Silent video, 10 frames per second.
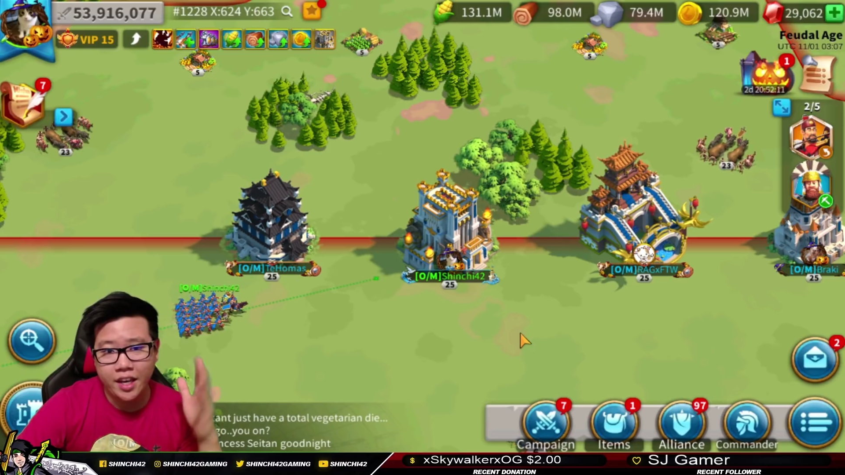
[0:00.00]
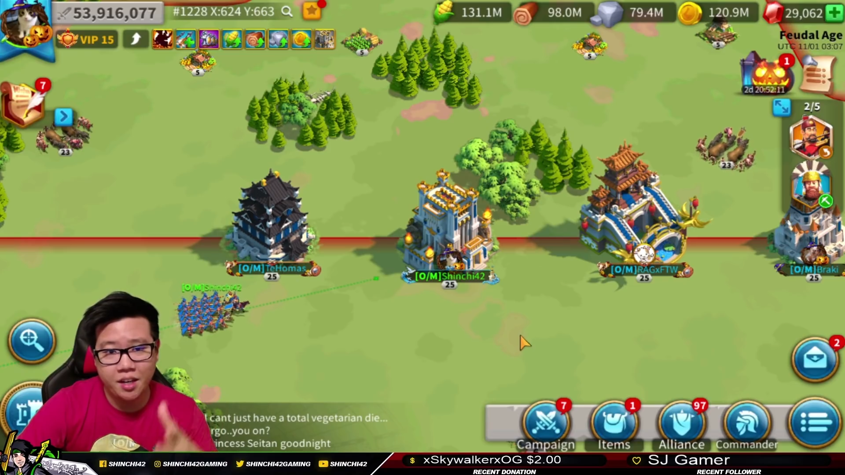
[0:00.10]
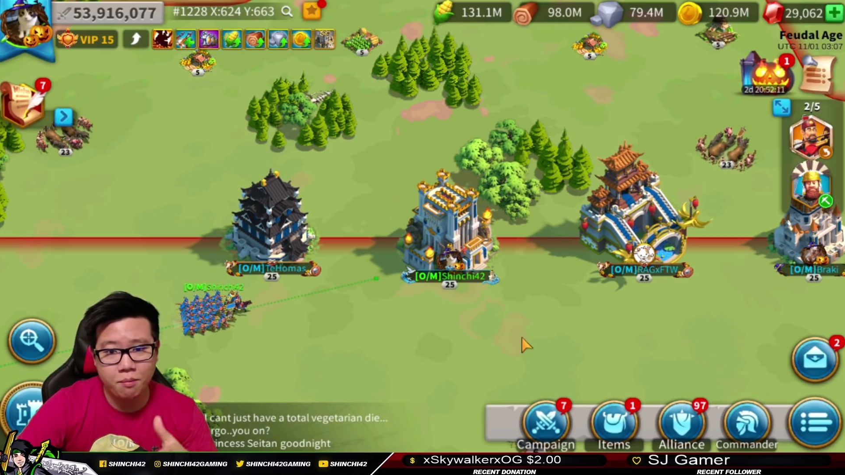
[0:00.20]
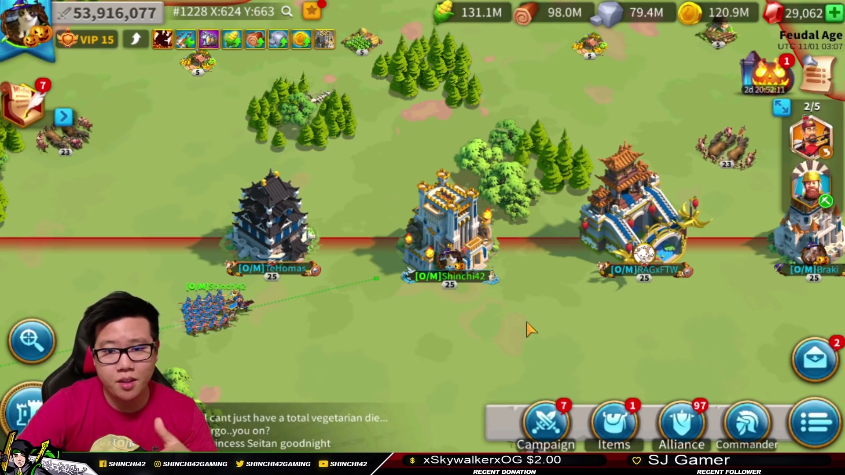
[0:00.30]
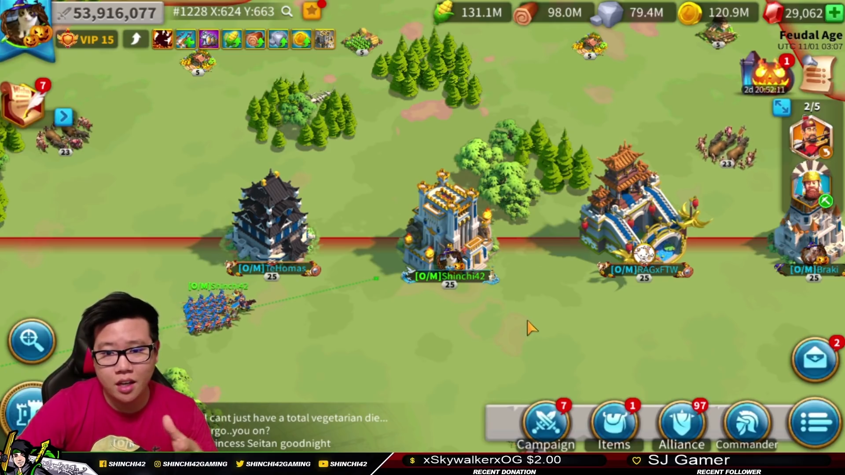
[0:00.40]

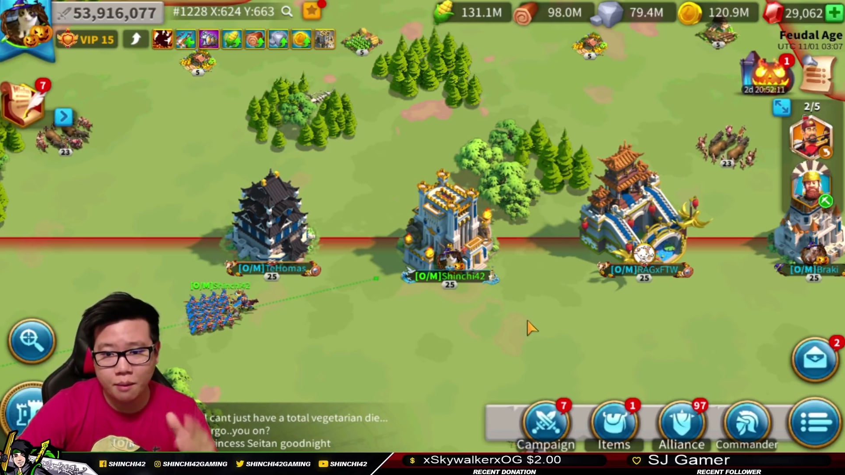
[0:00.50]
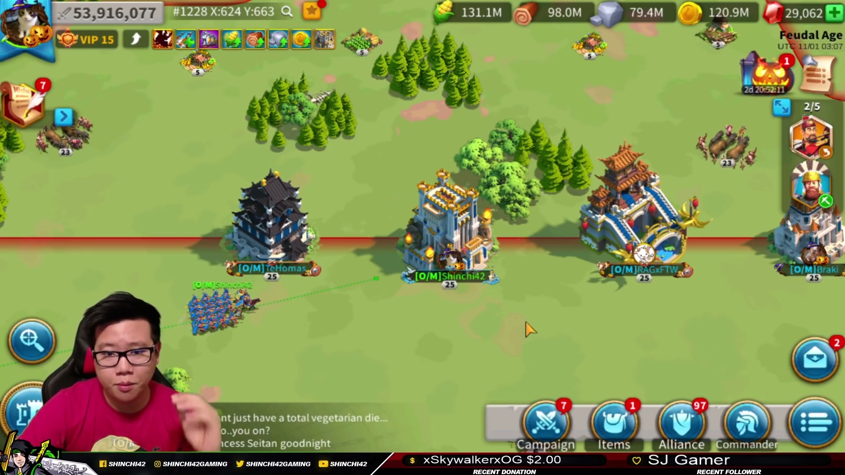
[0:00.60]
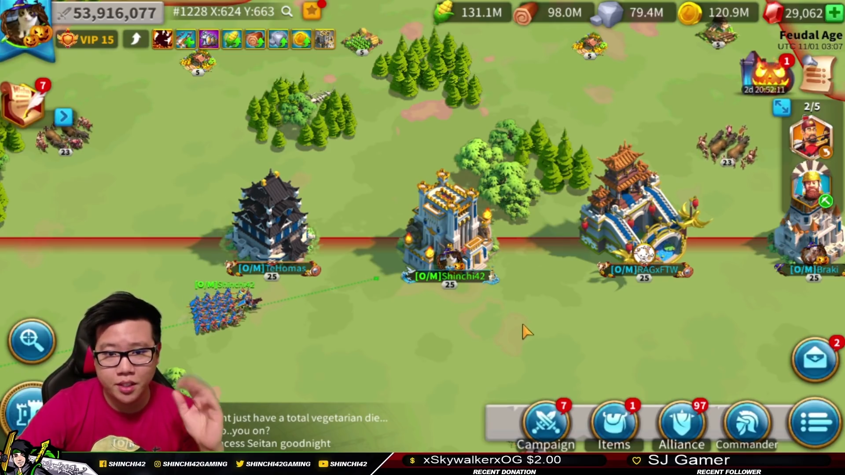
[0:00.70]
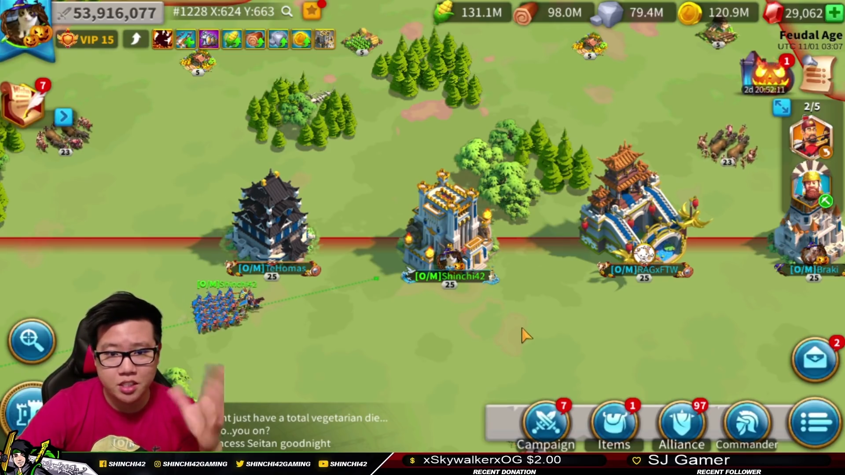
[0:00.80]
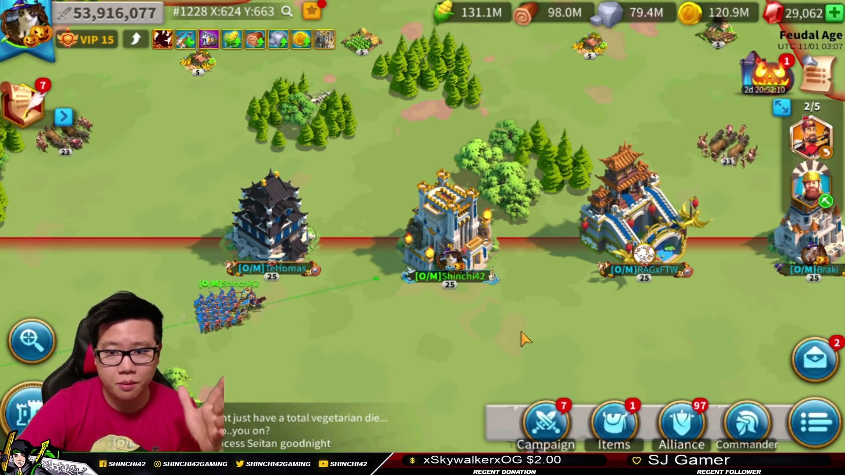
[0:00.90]
hit me up,
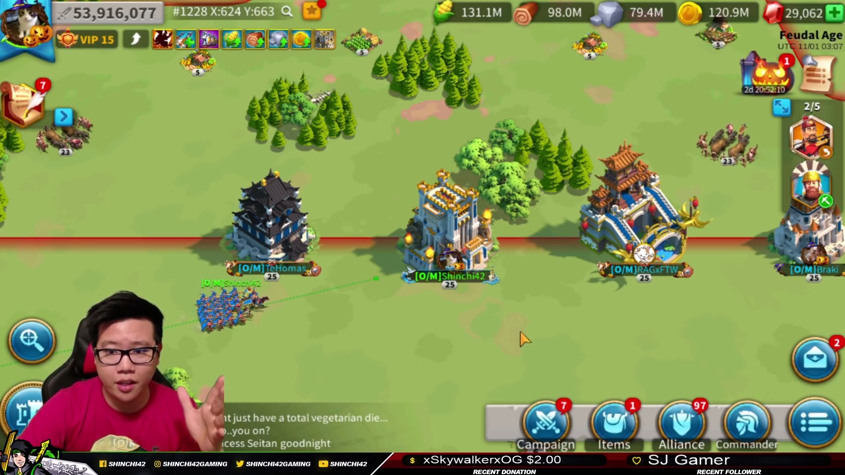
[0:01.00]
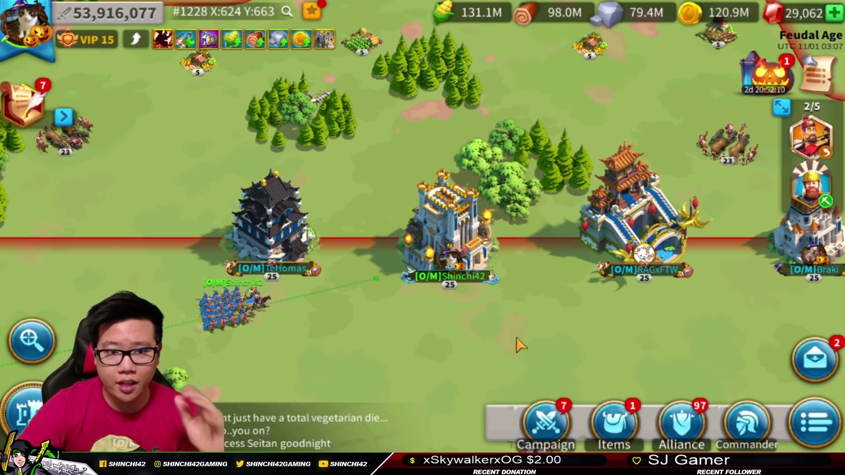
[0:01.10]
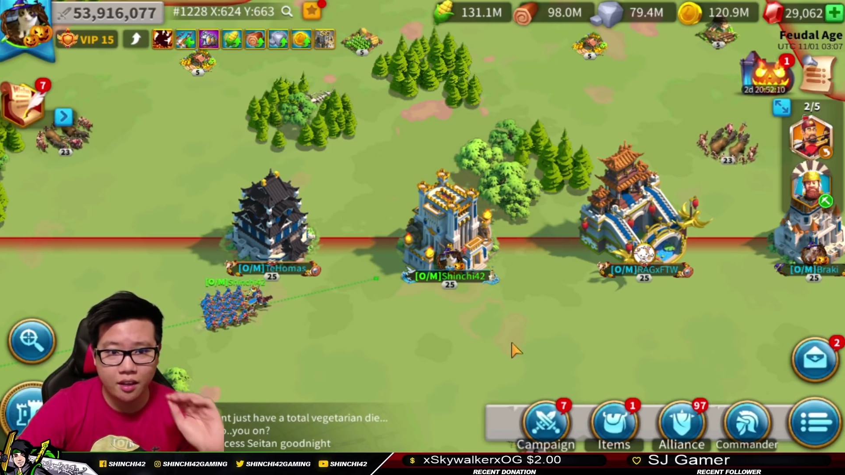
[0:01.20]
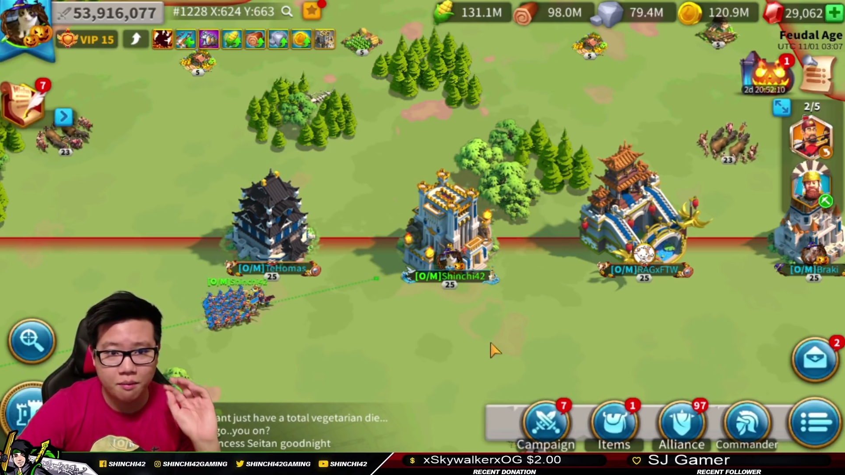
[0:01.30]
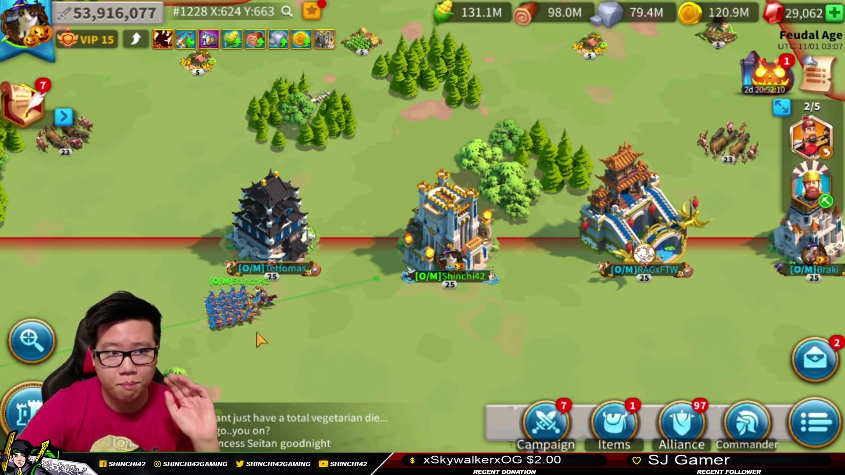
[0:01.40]
let's
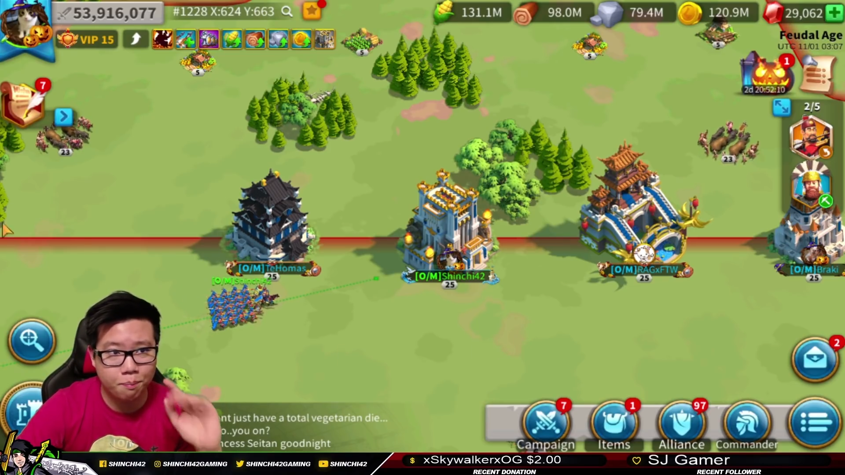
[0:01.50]
play.